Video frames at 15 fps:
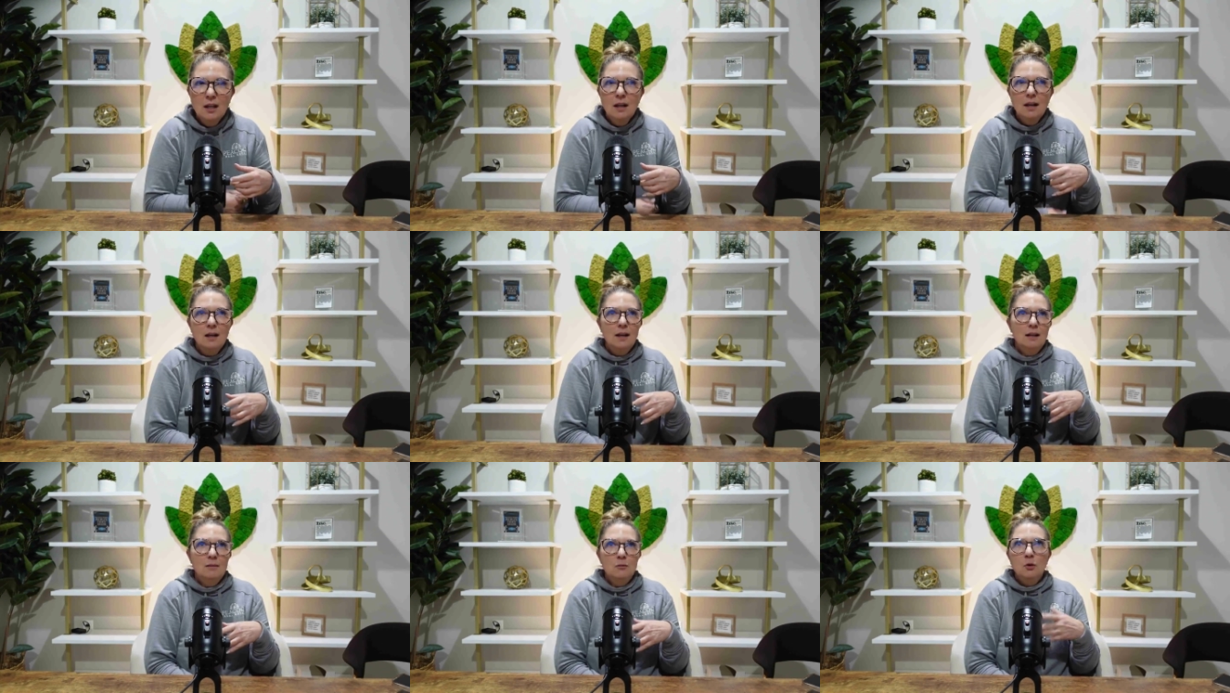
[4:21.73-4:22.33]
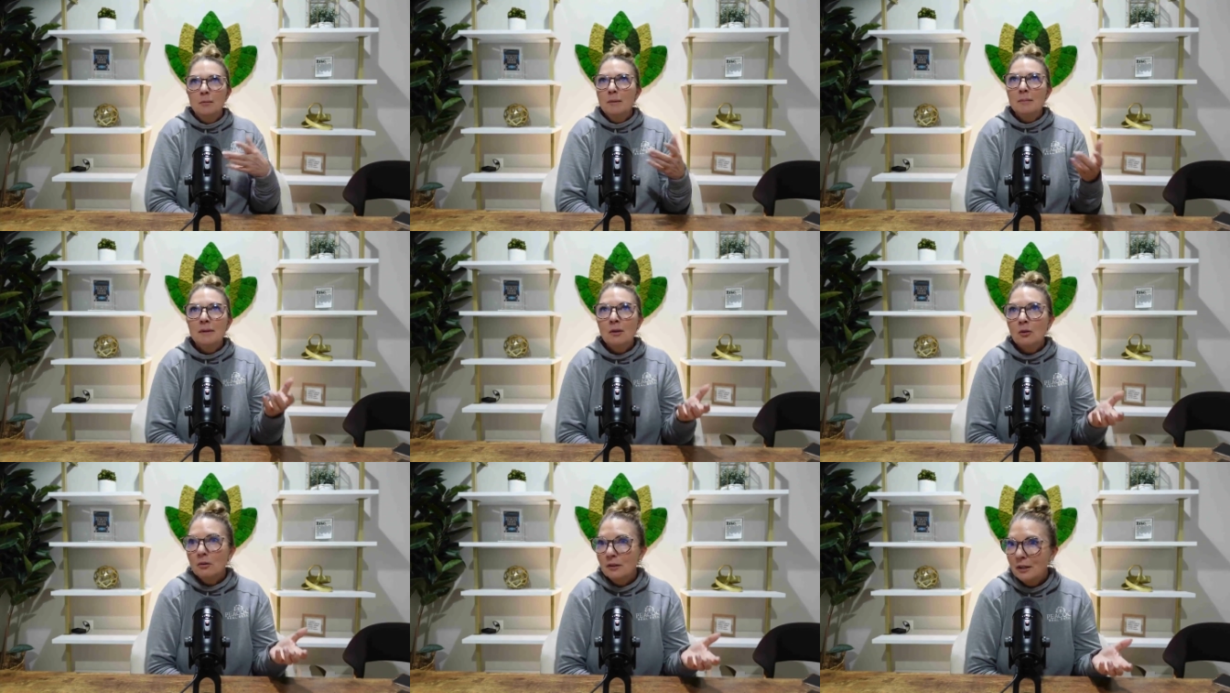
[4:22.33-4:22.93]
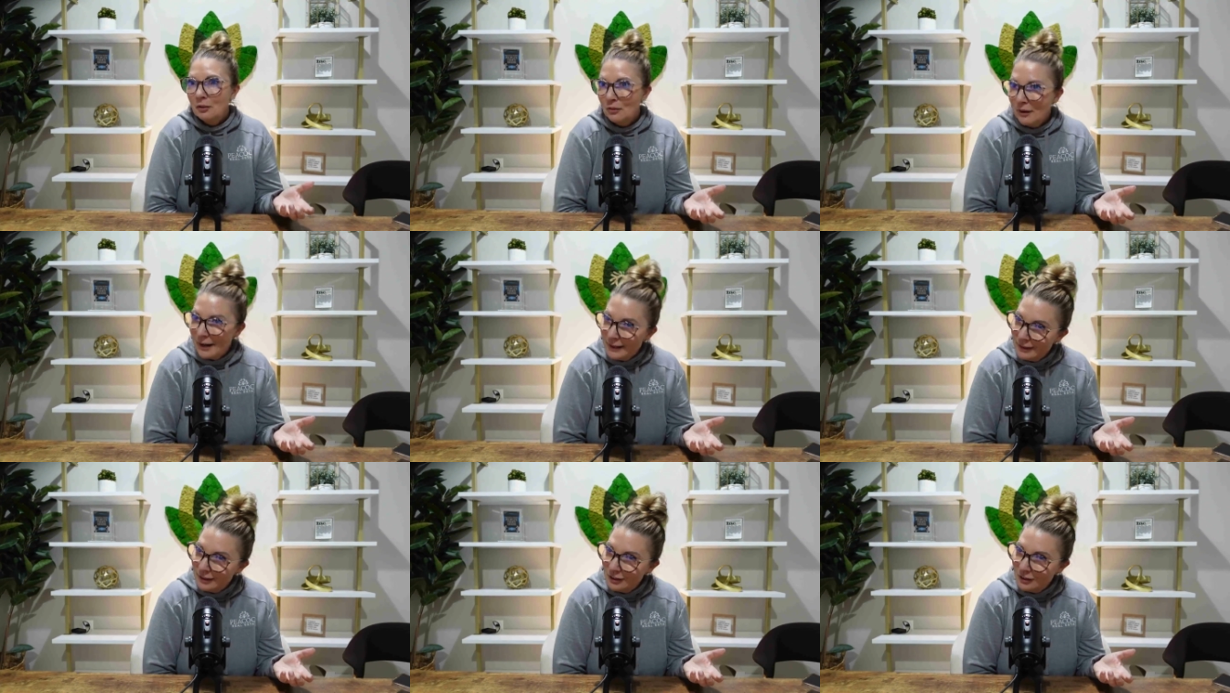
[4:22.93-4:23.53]
Um, or maybe they don't like
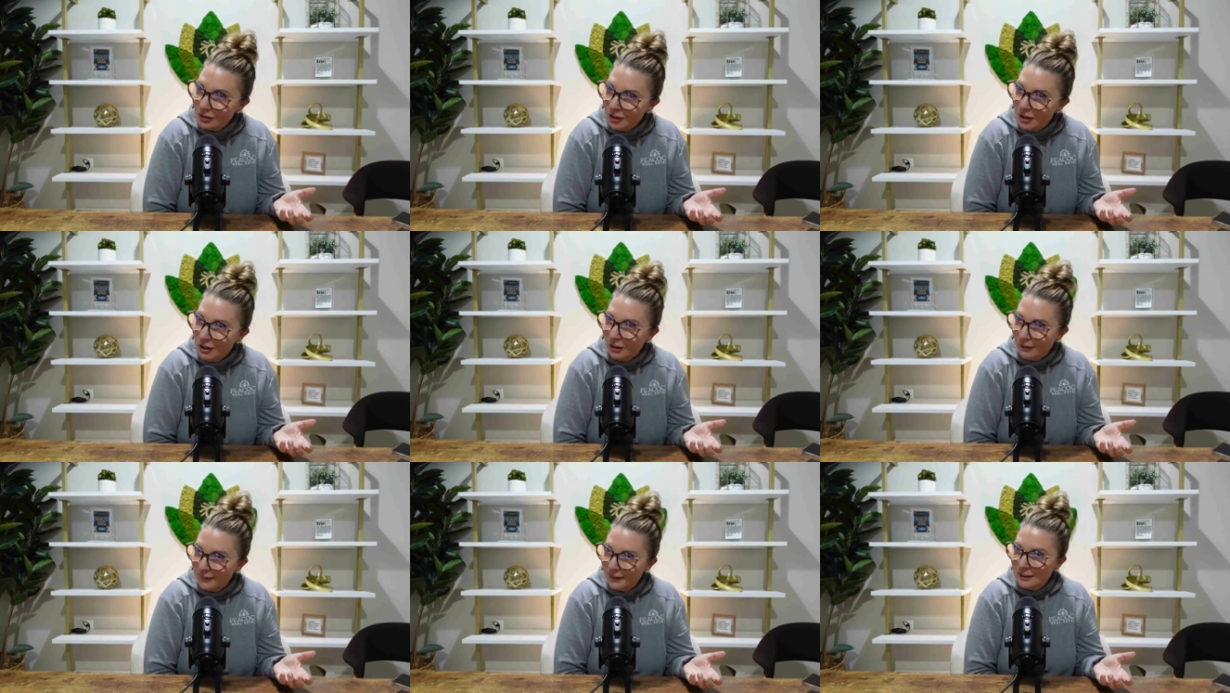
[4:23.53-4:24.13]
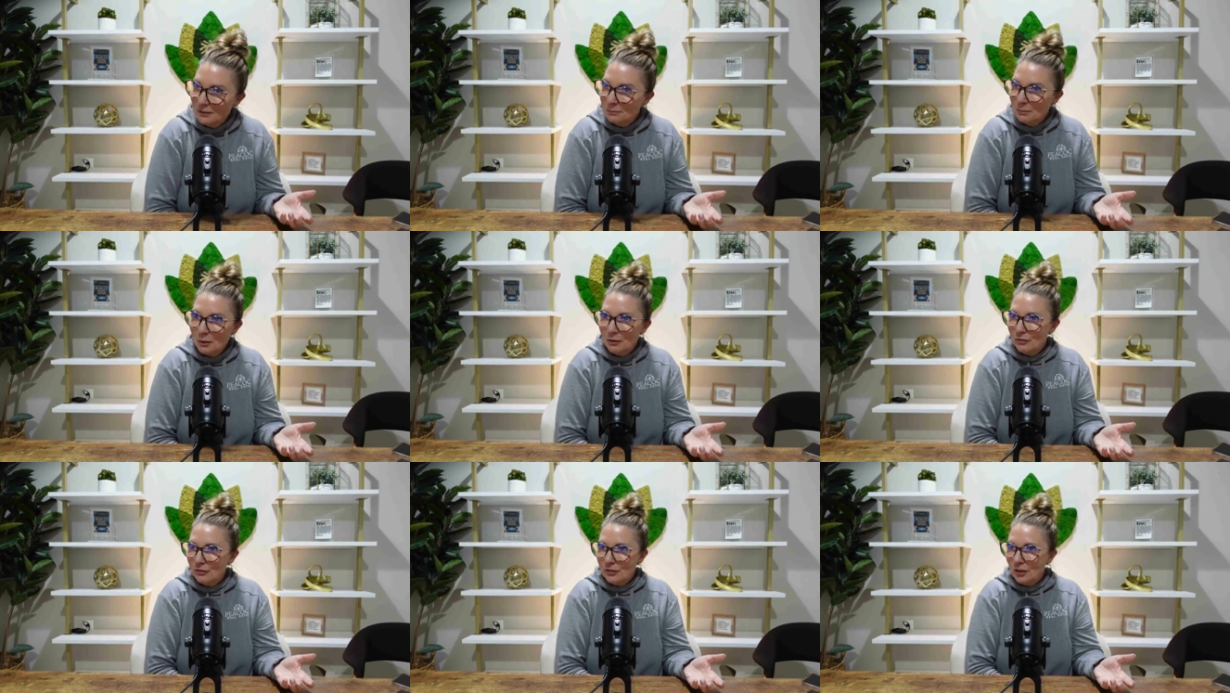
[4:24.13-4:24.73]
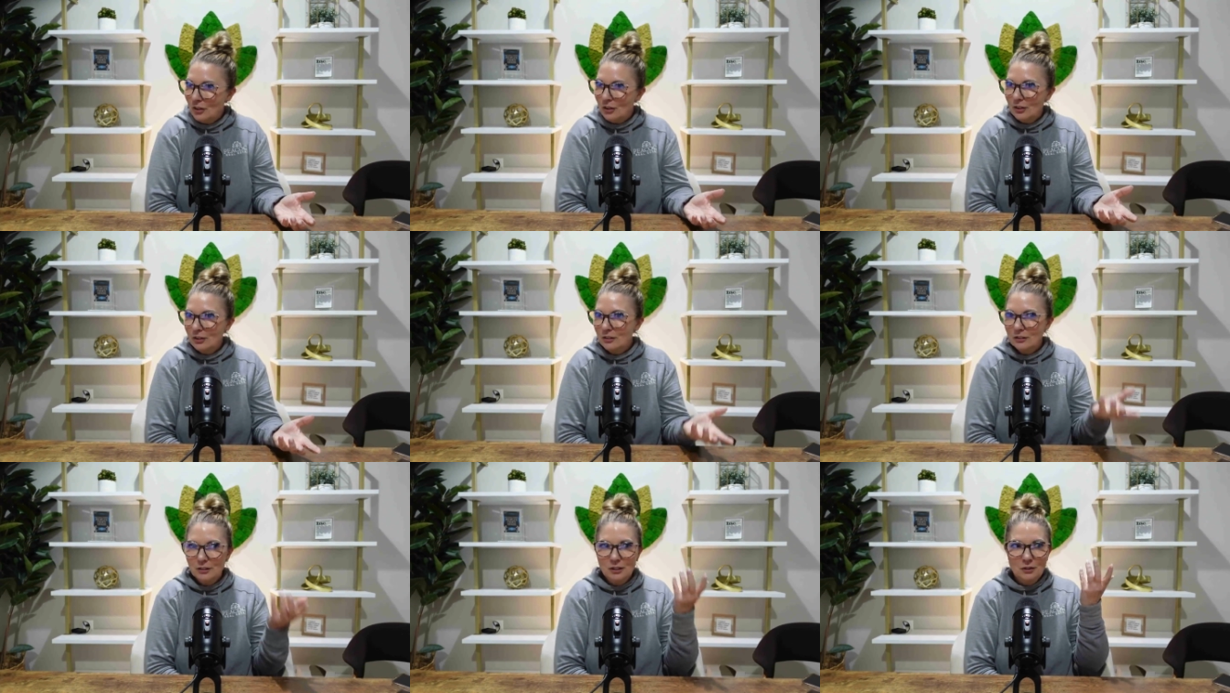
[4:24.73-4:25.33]
granite at all. They
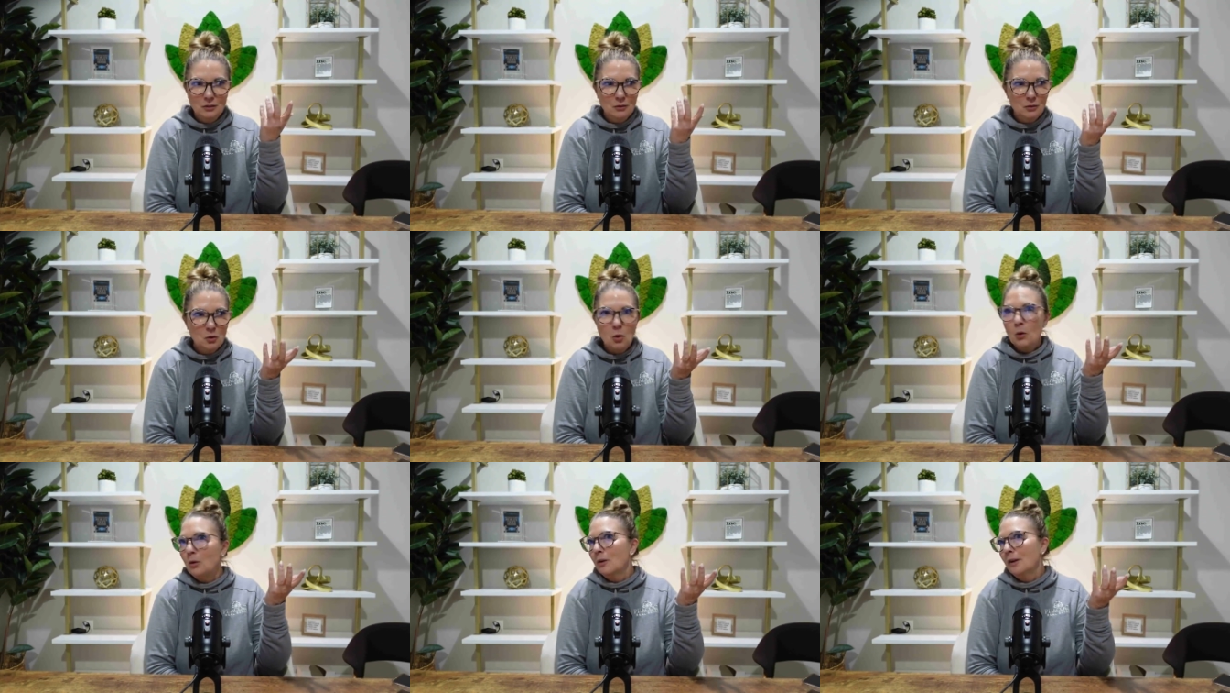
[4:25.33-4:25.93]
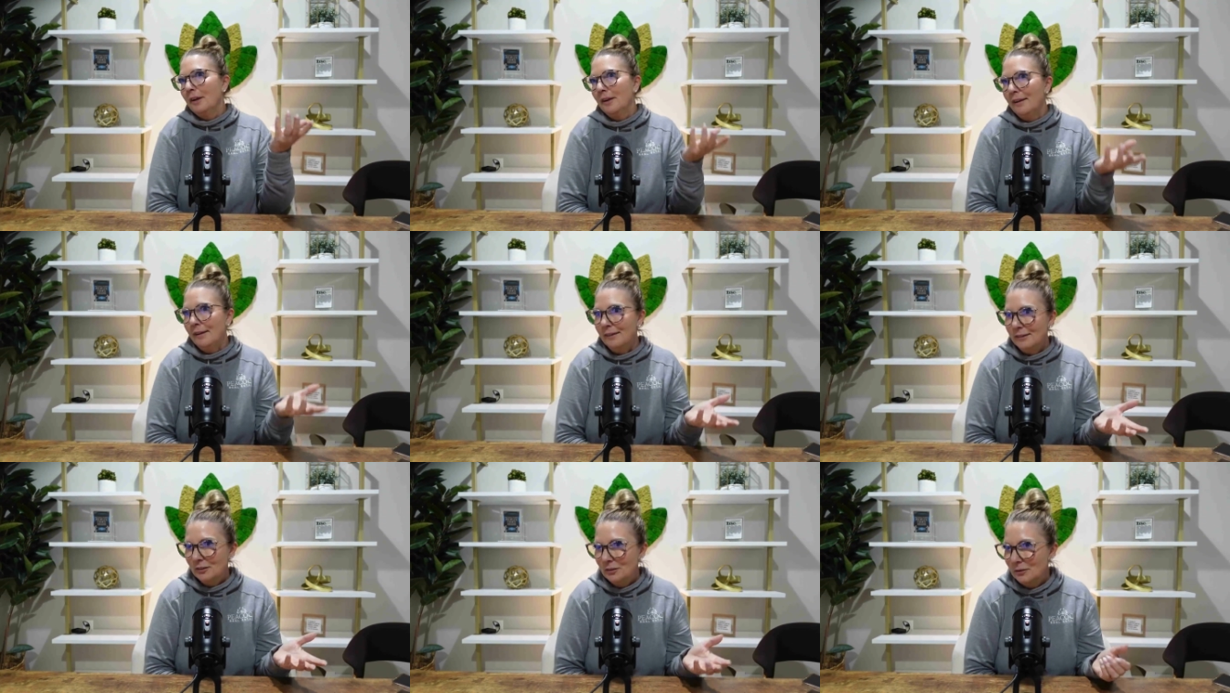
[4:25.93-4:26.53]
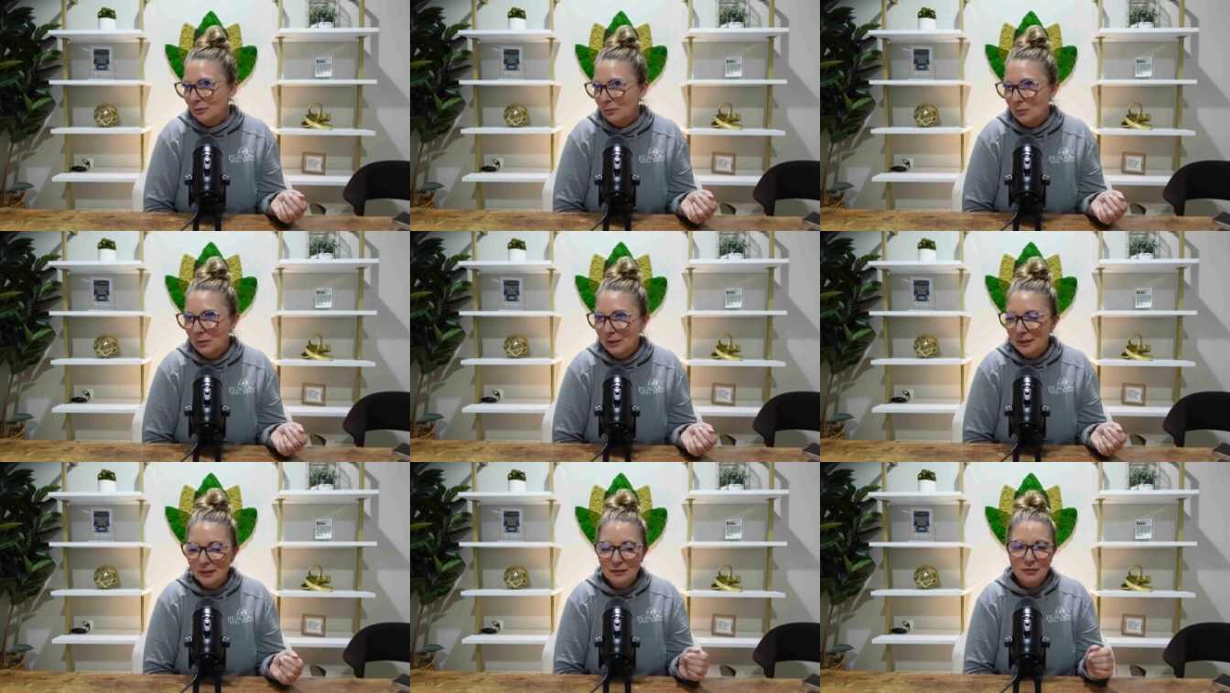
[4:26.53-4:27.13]
prefer, you know, corian or
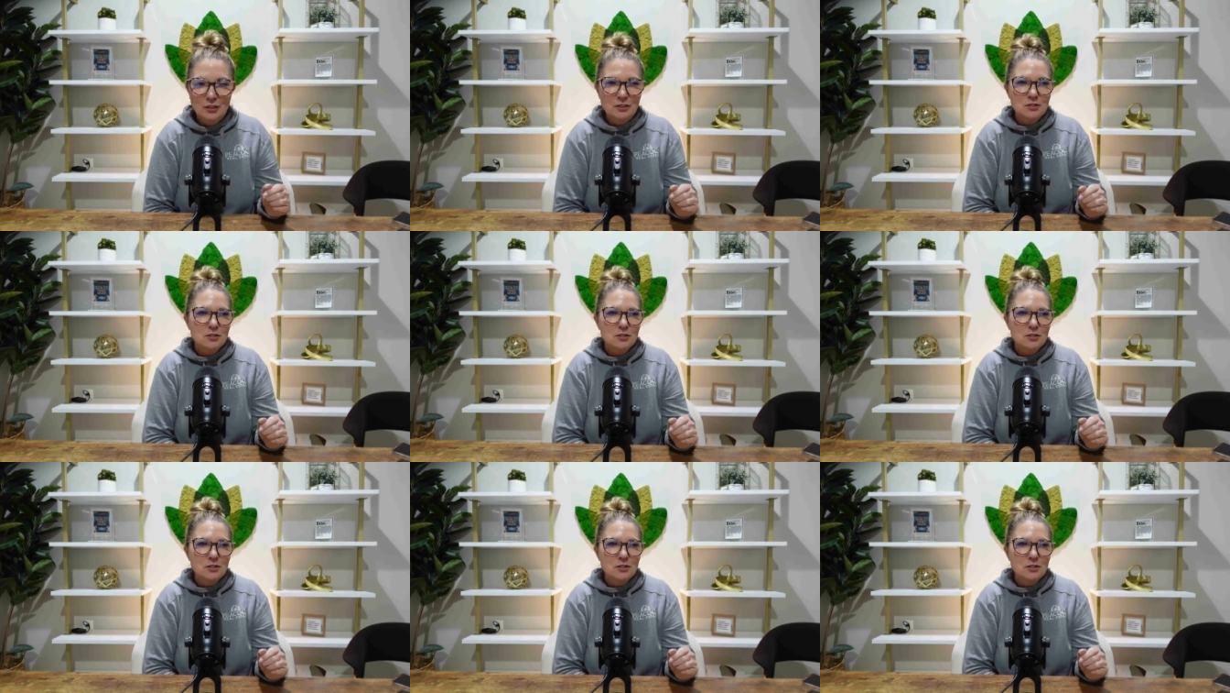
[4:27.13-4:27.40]
whatever.